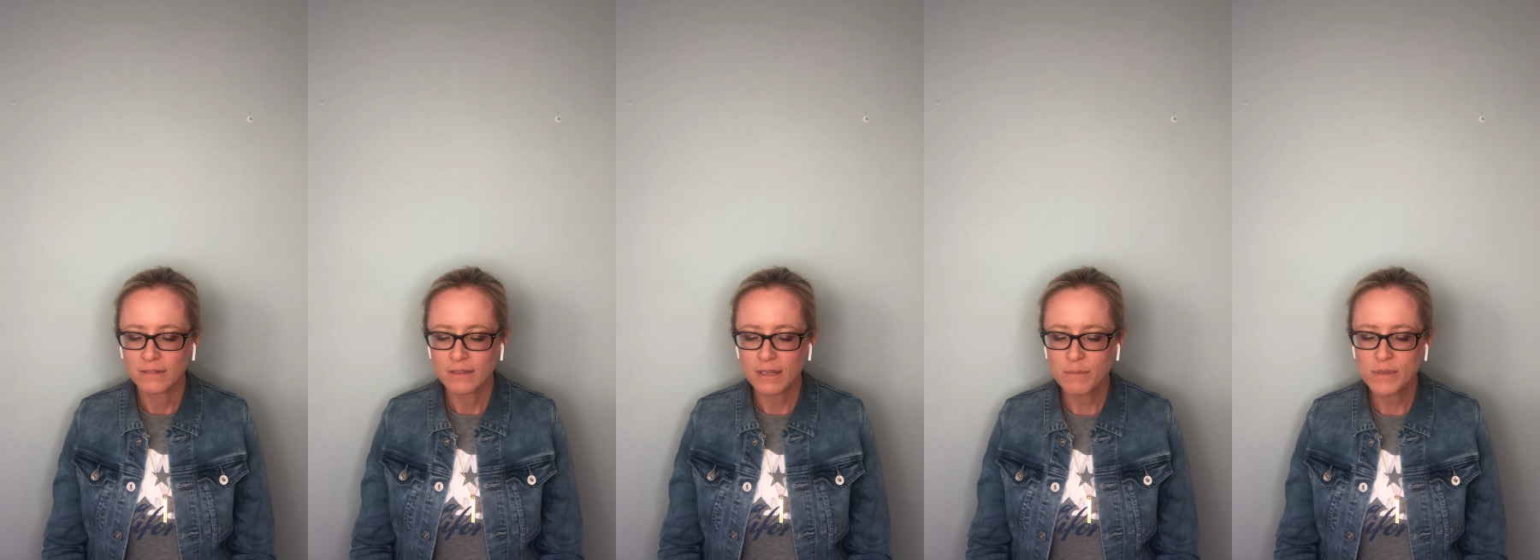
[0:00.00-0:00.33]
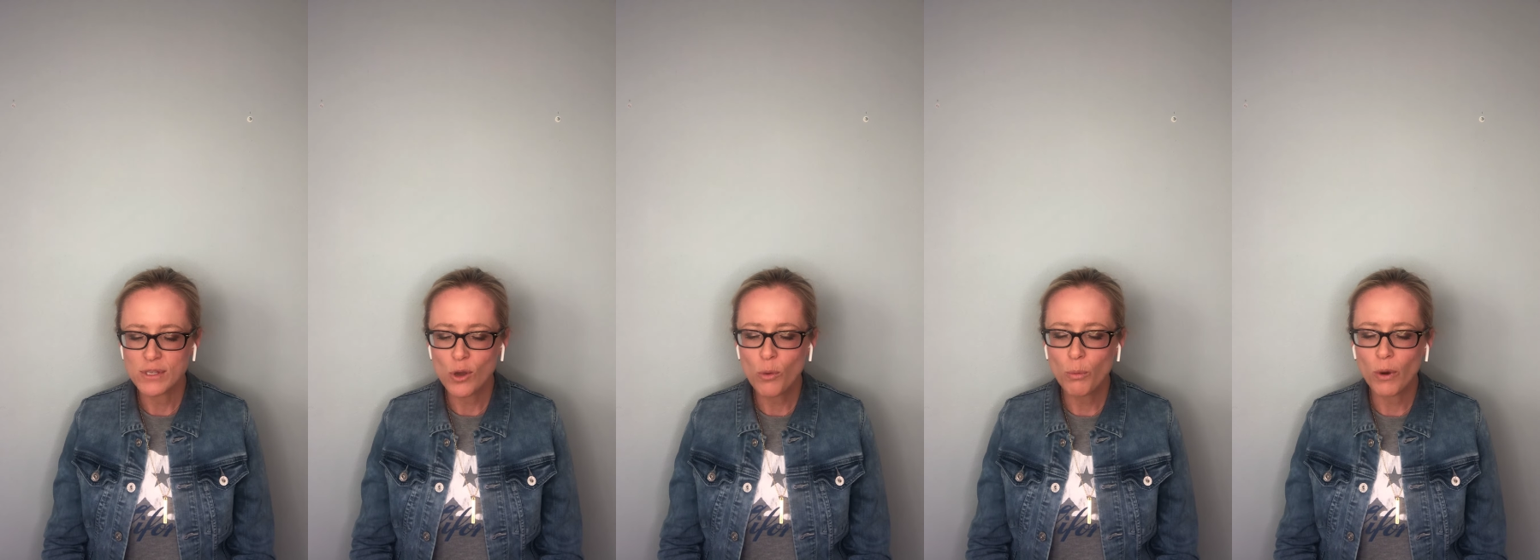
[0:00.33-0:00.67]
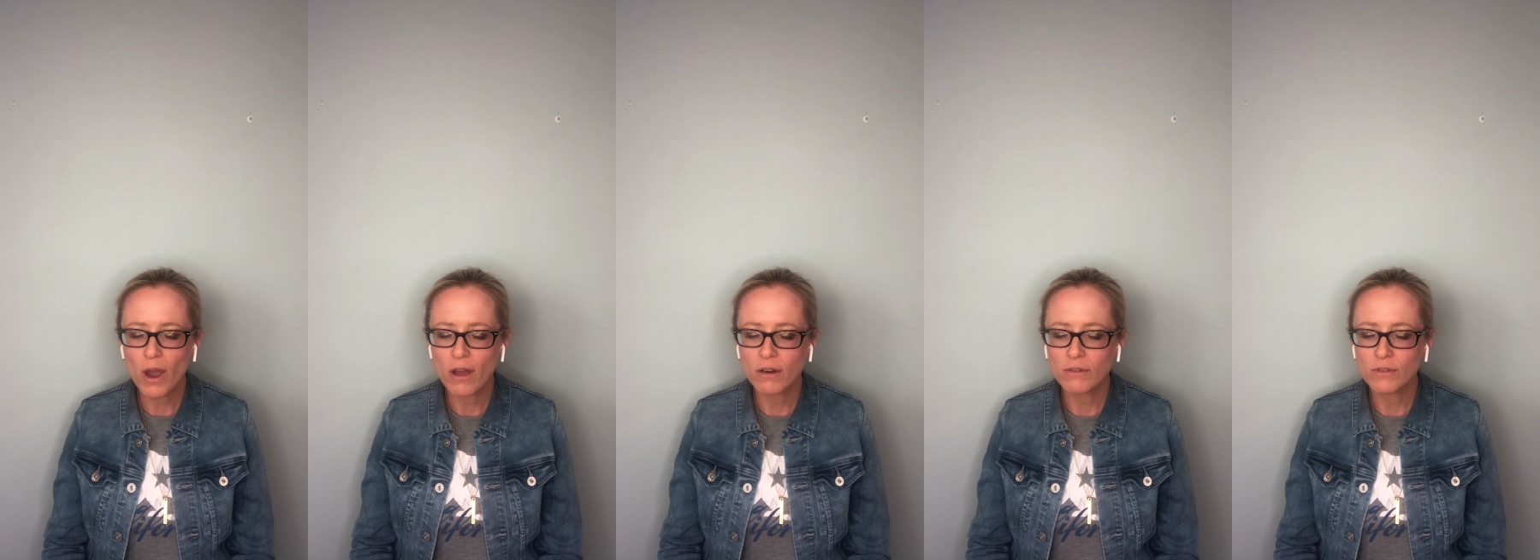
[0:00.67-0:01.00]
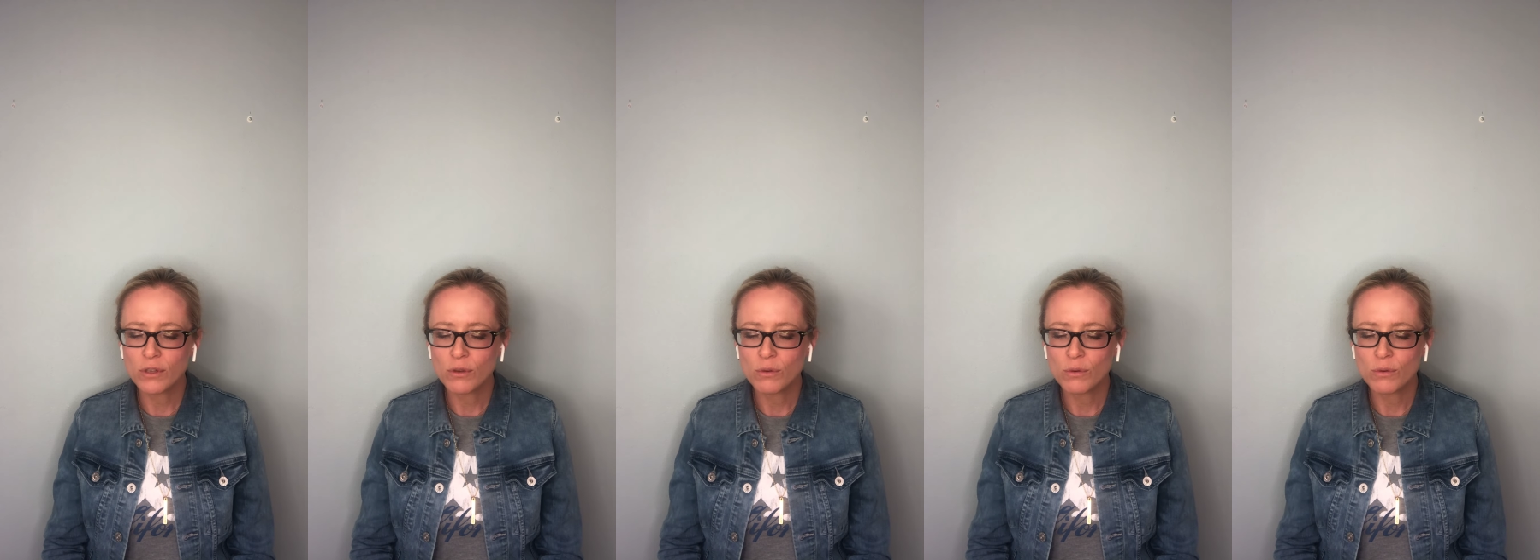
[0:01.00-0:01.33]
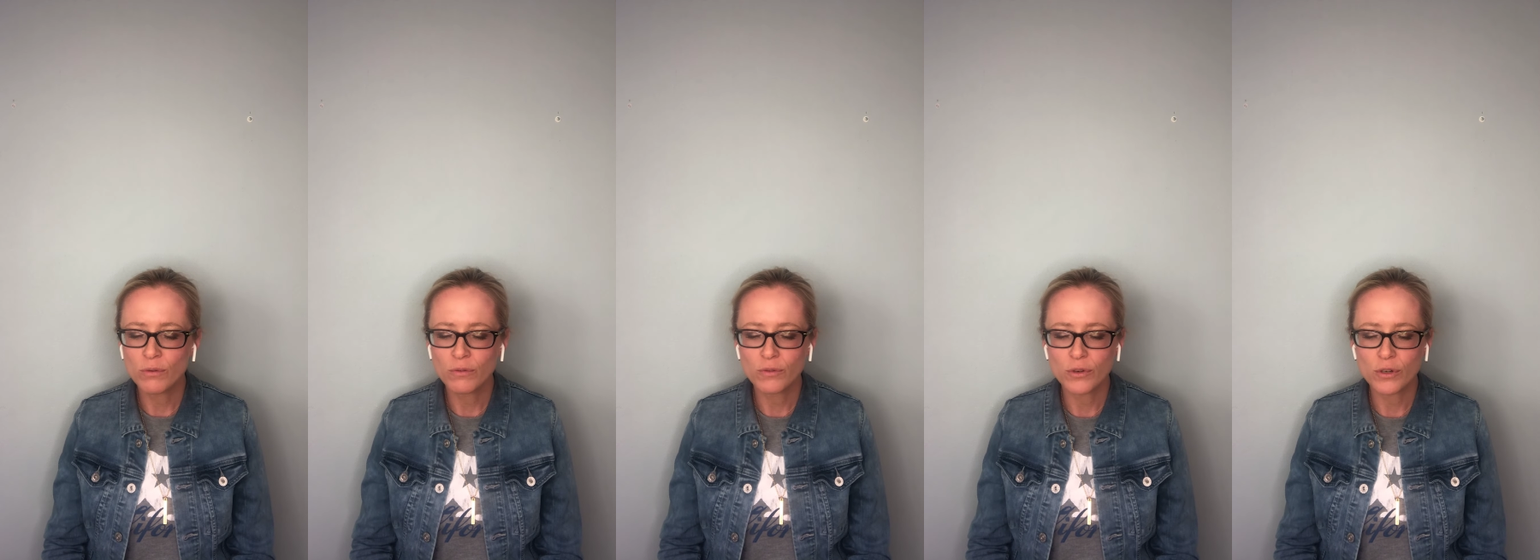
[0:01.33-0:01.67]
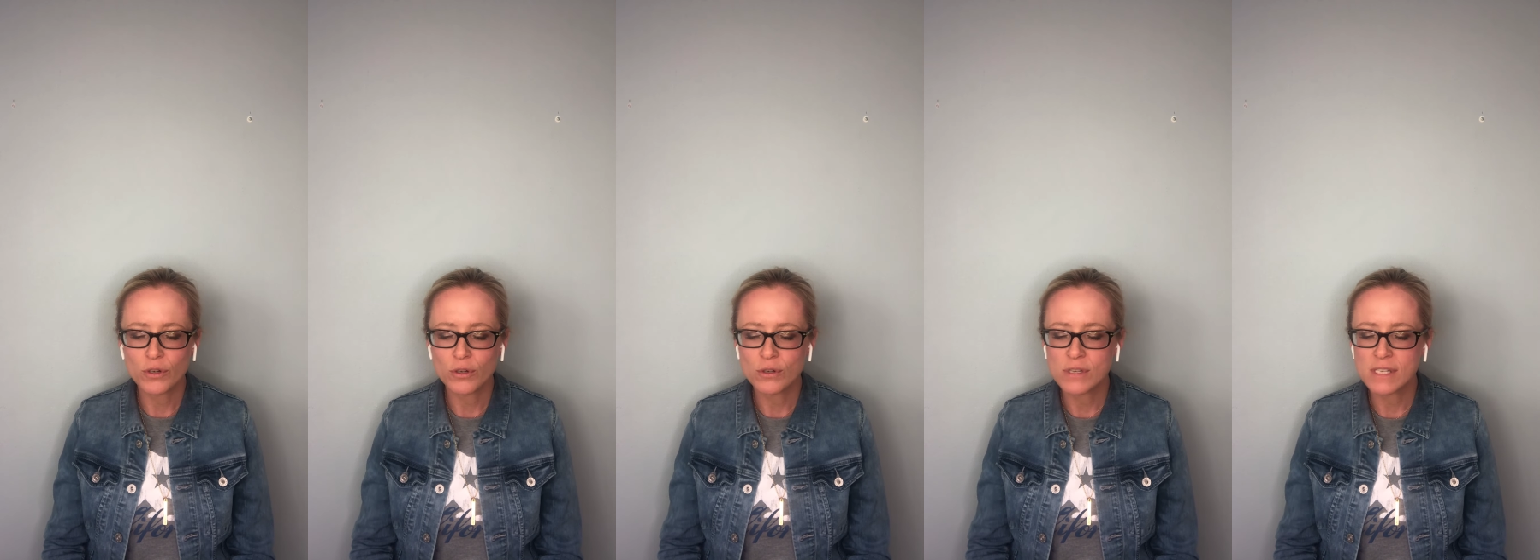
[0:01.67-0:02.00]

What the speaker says: I'm so proud of you for